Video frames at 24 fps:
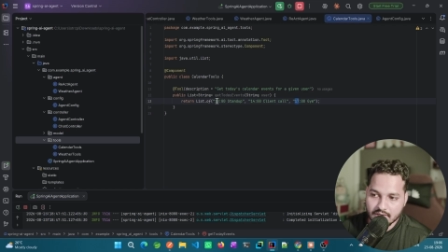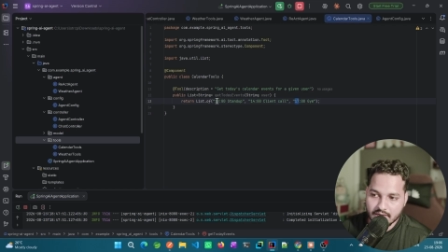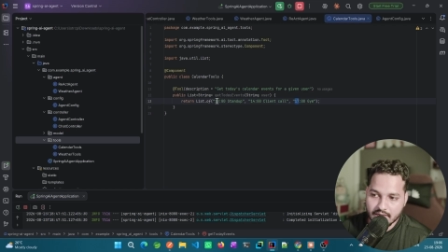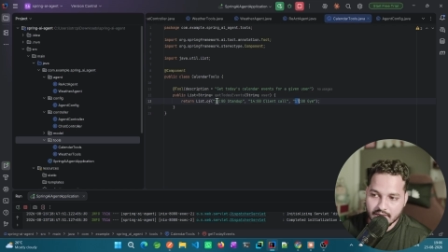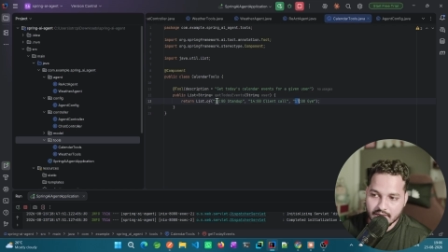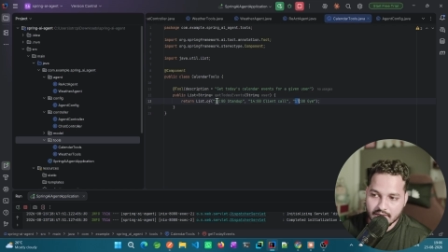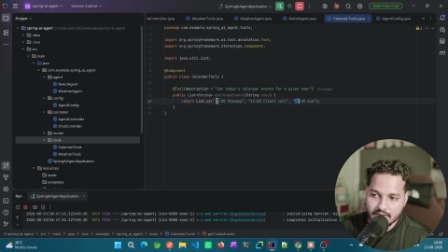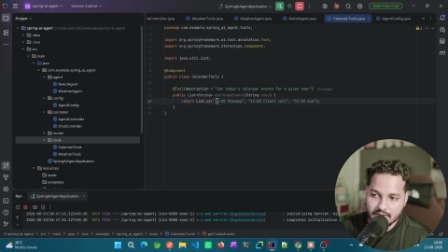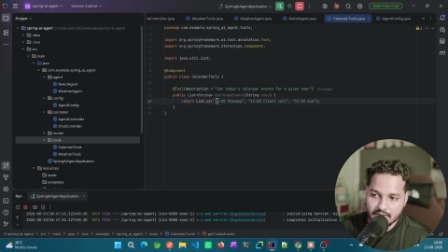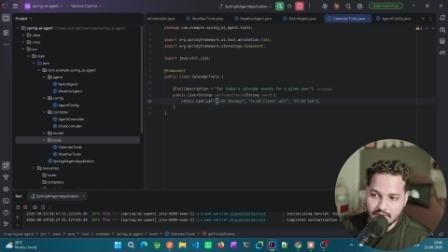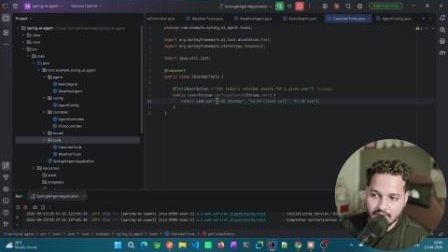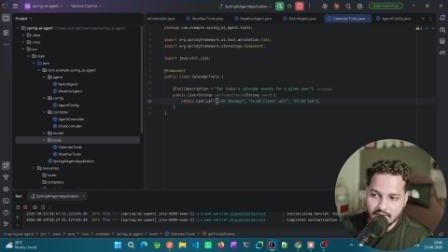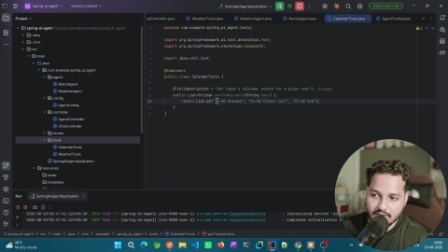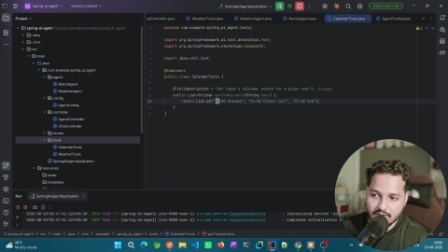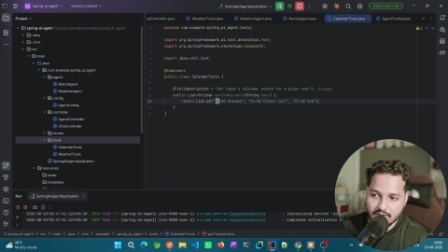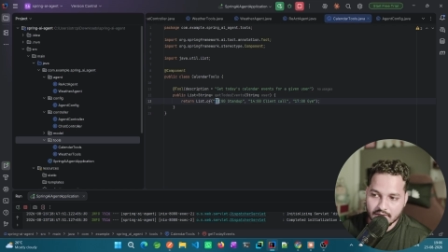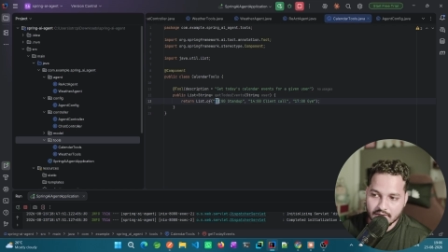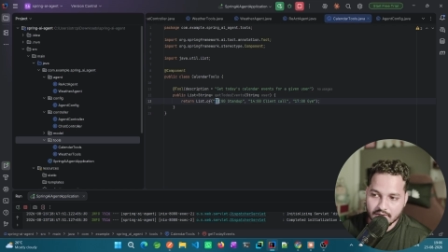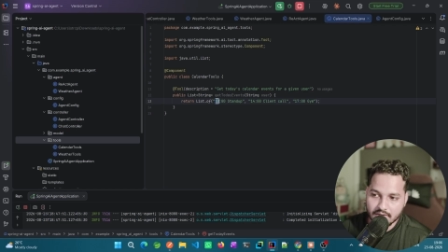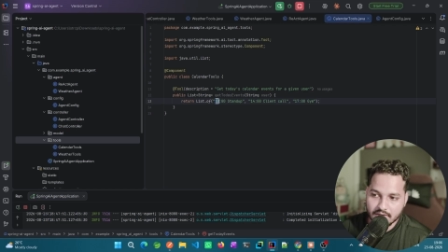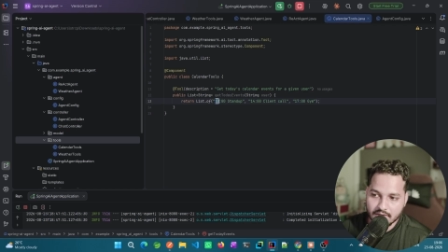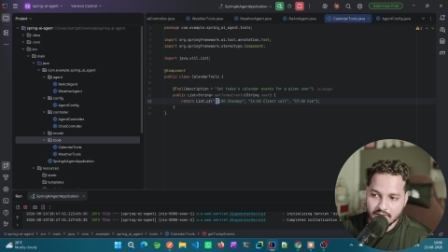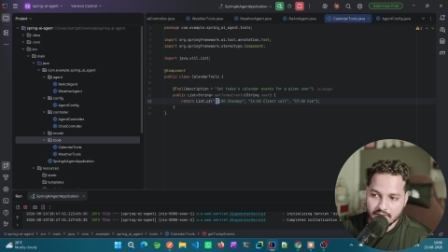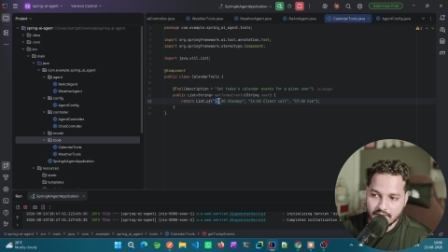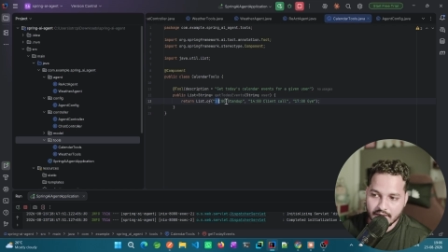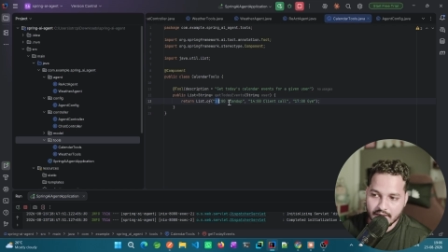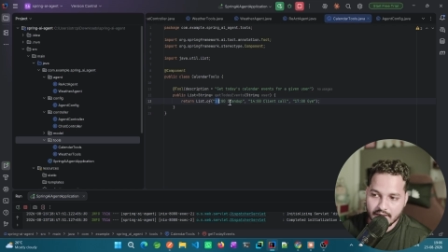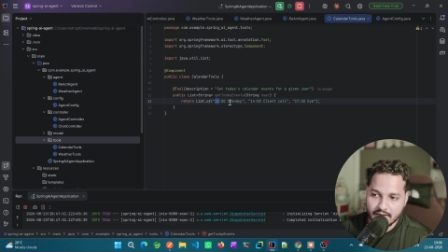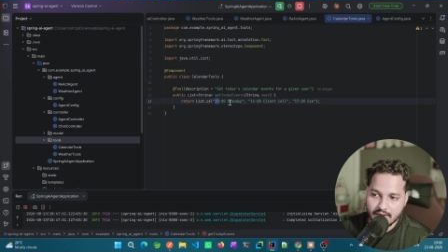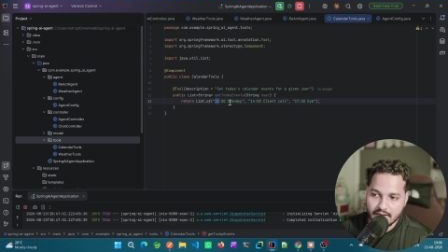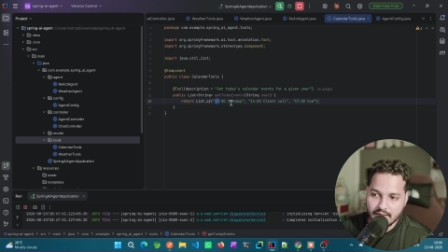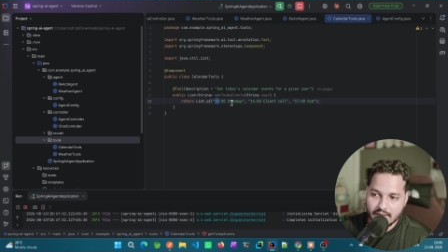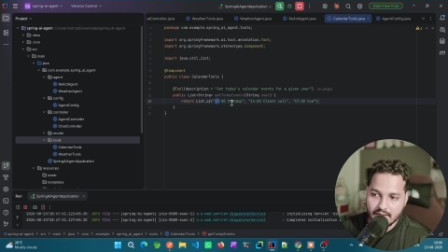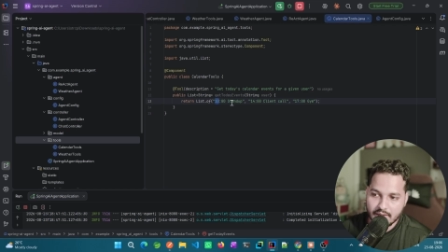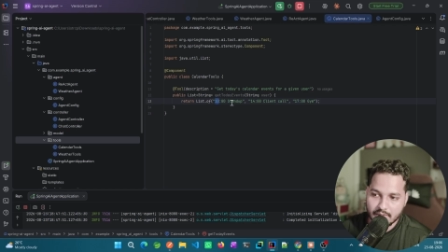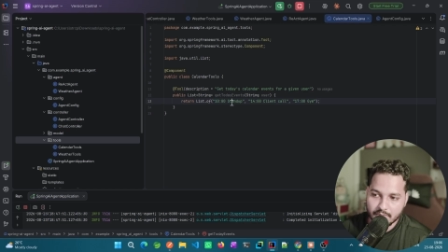like 10
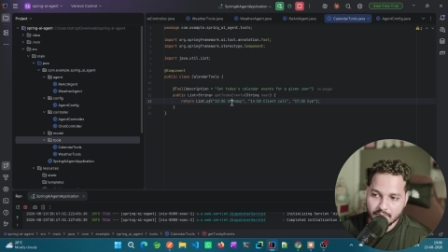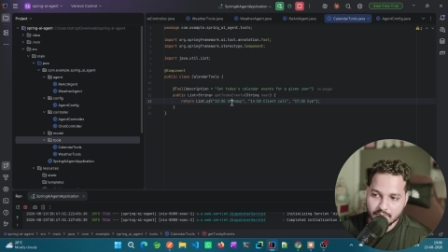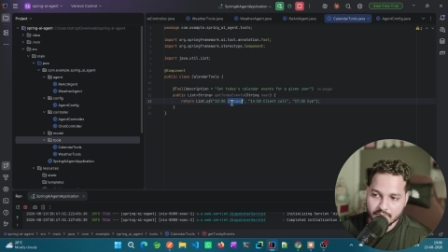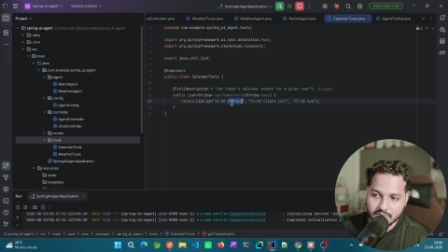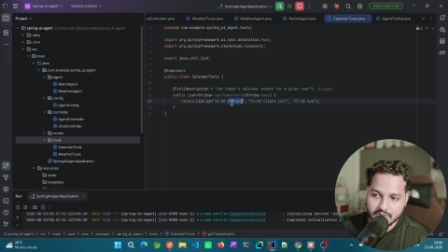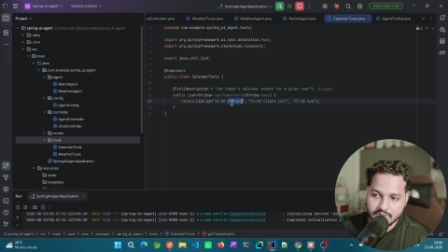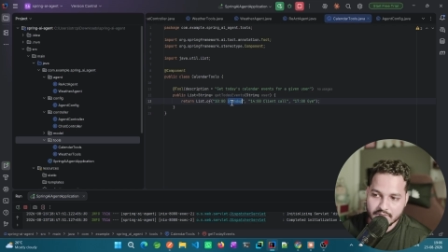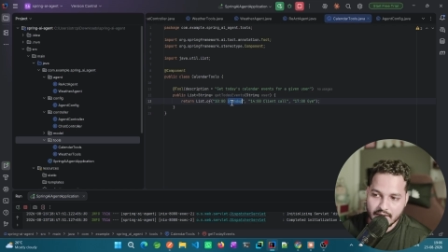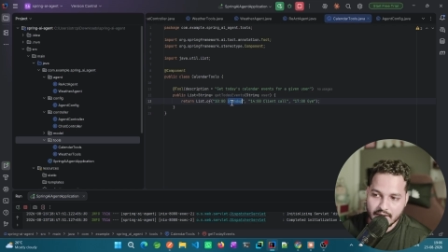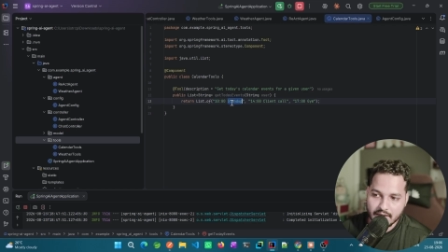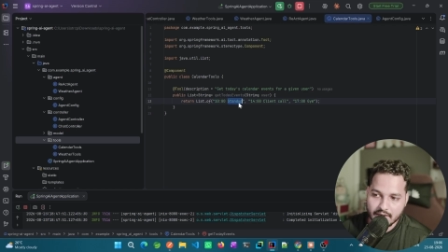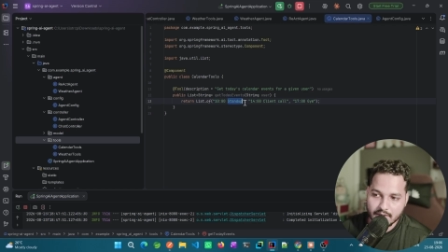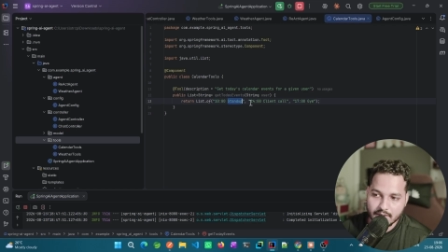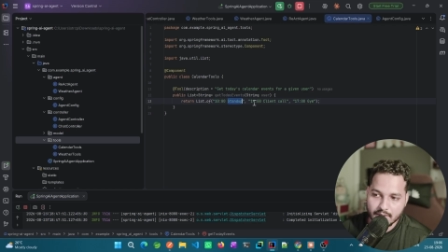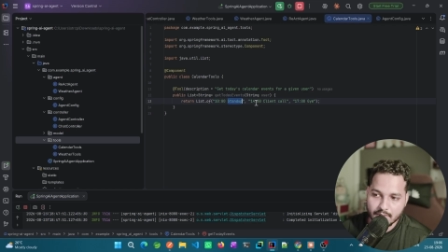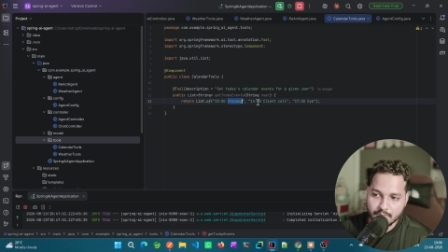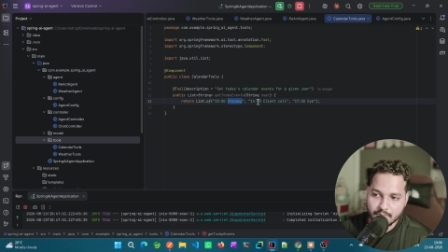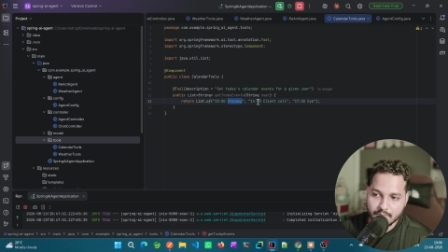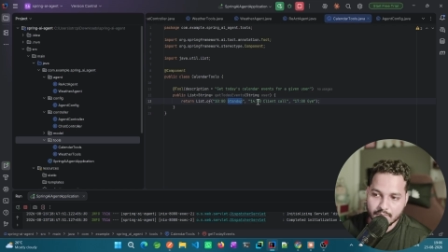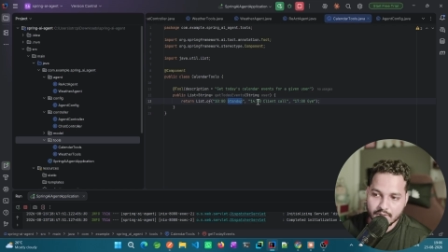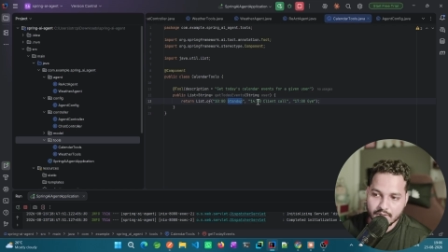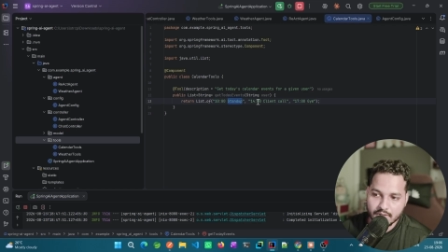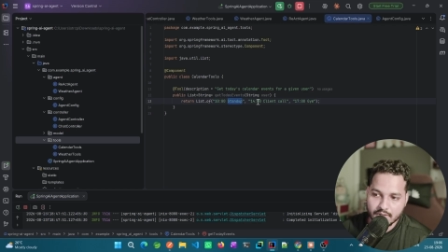a.m. stand up,